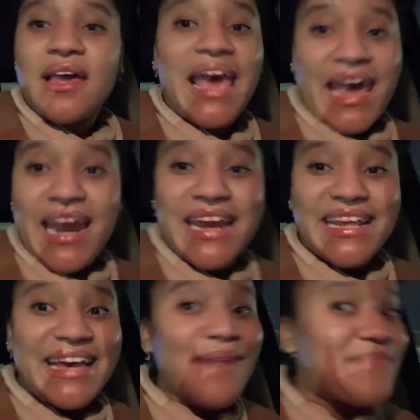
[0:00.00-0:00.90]
And I need
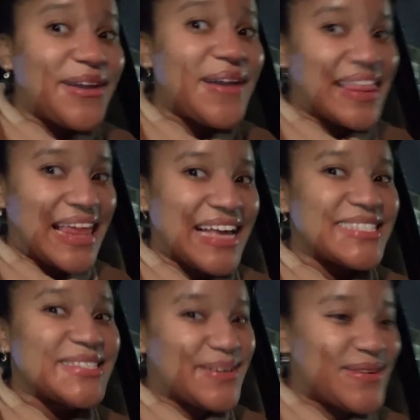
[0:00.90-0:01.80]
to get better at that
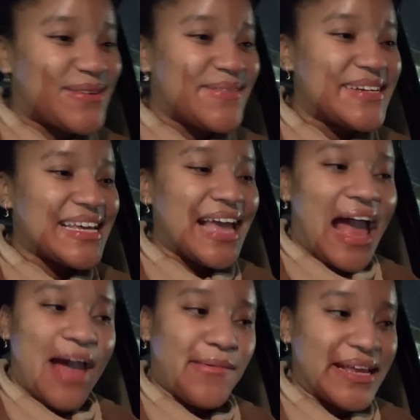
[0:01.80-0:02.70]
too.
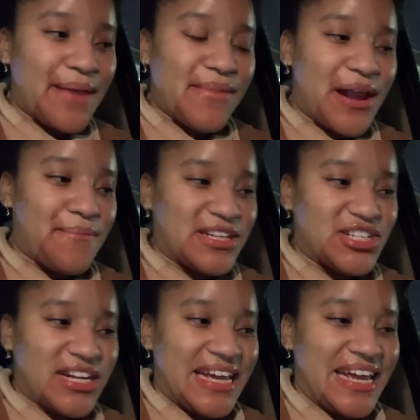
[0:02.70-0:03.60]
I want to get better at
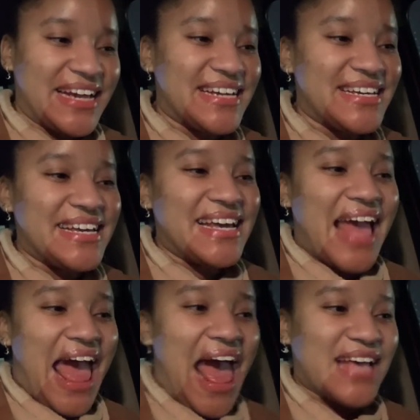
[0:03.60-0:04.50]
budgeting
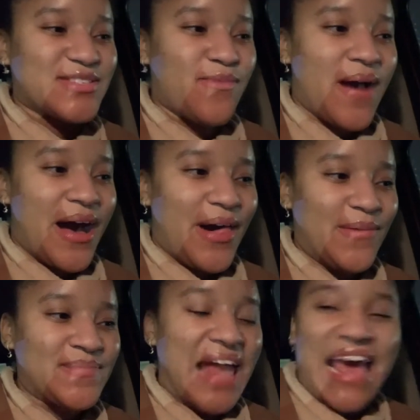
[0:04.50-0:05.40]
as well.
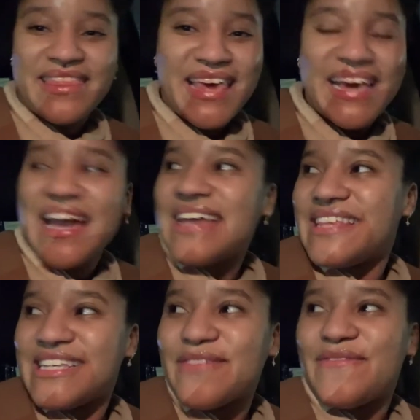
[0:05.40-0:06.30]
I think in
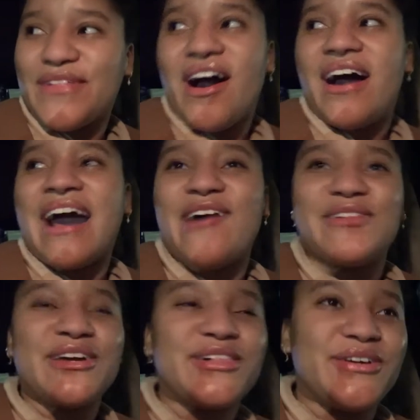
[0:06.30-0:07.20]
this vlog I'll
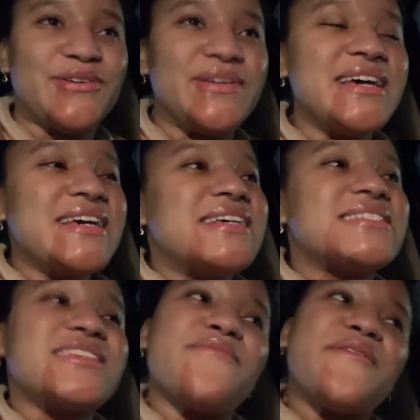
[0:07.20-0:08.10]
include
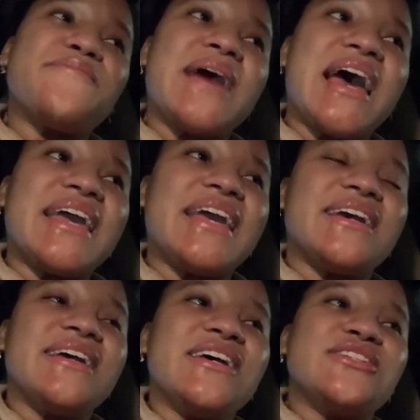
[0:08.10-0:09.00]
some of my
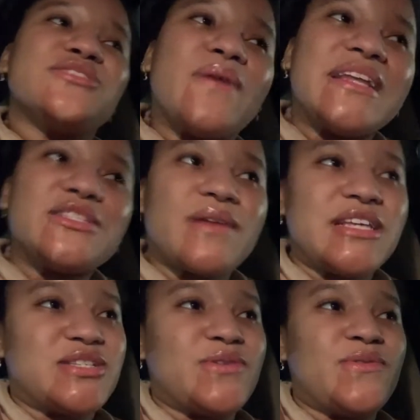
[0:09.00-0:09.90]

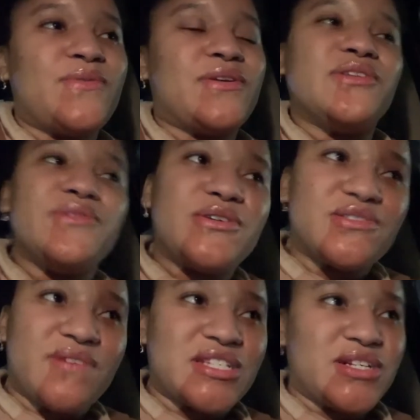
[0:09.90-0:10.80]
2022 New Year's
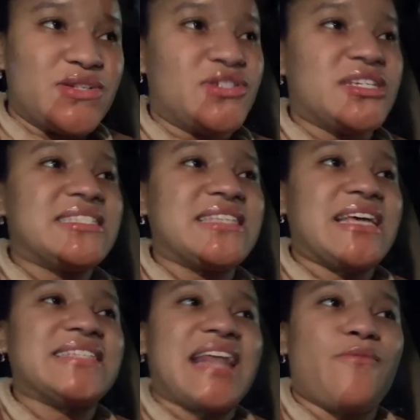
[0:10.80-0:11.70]
resolutions,
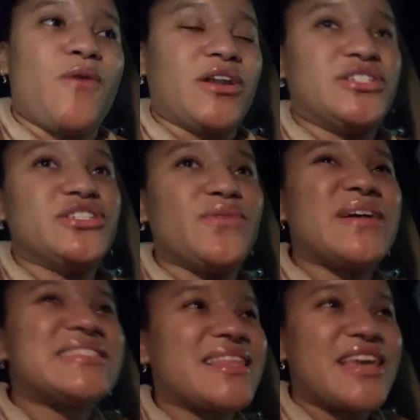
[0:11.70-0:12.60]
things that I want to do.
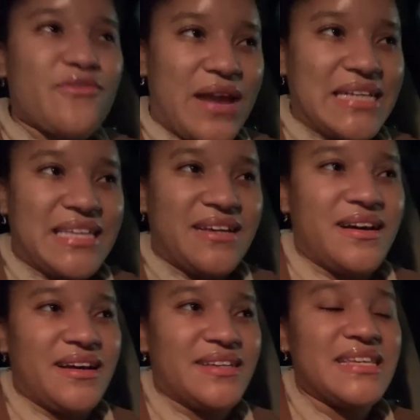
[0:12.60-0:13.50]
It's nothing crazy
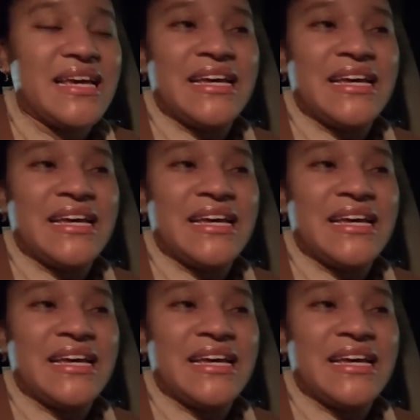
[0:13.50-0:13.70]
because